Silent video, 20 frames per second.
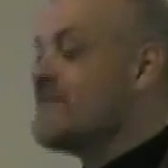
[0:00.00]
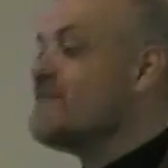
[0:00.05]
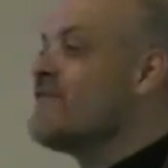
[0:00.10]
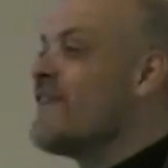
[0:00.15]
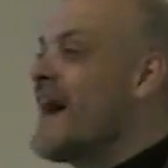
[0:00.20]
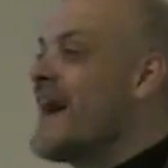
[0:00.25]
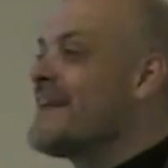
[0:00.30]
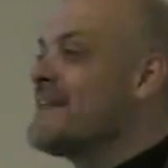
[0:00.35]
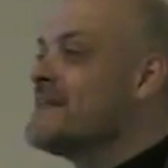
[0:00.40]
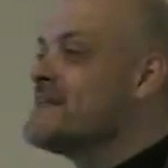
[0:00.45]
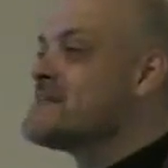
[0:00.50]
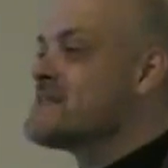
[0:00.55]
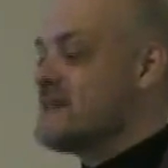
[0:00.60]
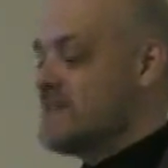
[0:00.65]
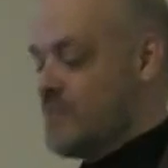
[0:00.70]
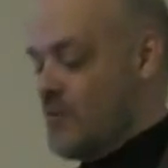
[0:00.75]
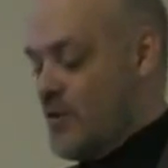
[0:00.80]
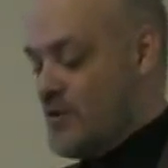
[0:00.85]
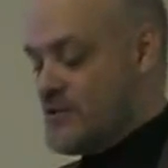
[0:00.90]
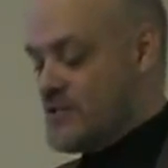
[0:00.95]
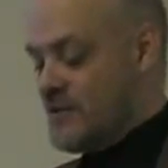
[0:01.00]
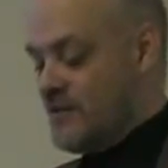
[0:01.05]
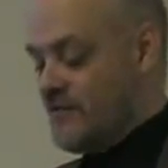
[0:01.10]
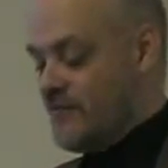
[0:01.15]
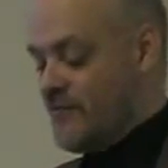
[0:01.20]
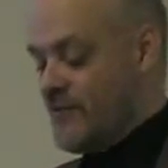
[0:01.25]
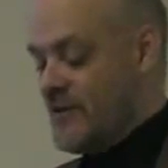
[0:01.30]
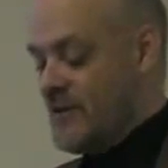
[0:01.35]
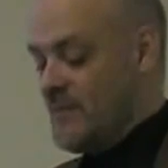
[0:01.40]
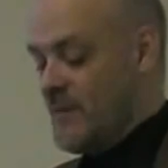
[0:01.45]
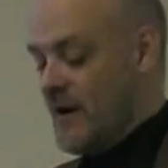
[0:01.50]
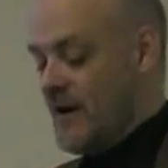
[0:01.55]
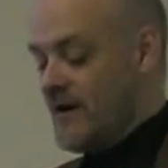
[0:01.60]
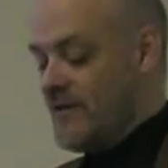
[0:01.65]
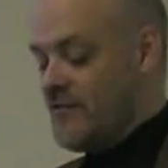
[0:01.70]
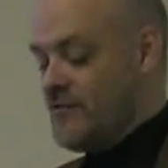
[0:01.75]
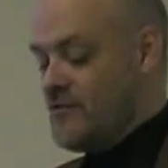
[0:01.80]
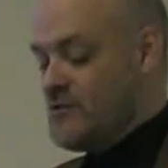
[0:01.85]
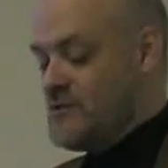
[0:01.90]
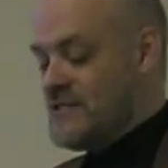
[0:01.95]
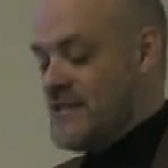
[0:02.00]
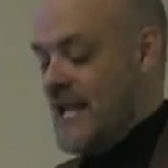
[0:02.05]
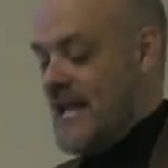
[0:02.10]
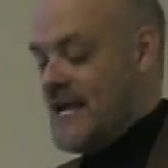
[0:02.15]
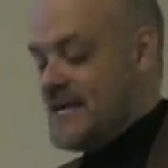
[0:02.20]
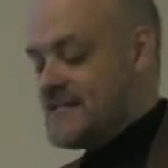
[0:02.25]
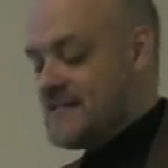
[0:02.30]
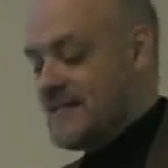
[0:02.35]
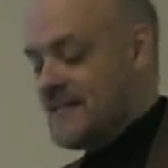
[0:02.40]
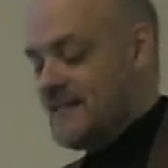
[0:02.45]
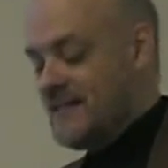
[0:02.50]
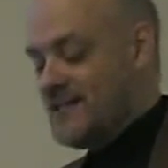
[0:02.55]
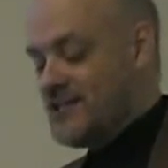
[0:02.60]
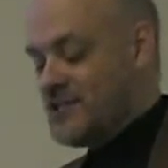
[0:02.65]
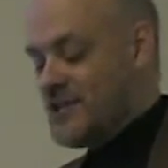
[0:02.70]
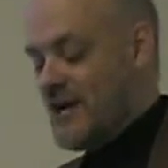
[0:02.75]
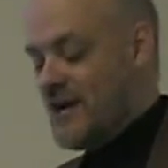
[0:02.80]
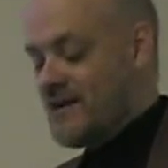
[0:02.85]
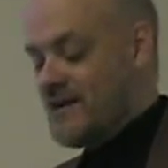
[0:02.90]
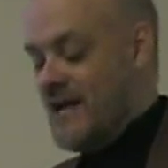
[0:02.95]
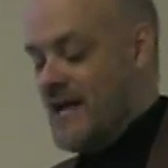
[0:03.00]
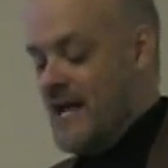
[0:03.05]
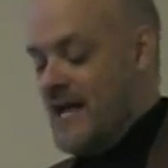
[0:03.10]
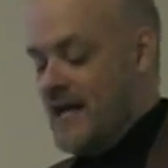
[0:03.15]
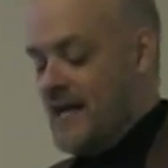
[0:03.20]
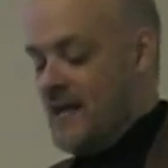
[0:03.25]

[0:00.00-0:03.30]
and violence and personal freedom are enthusiastically shared,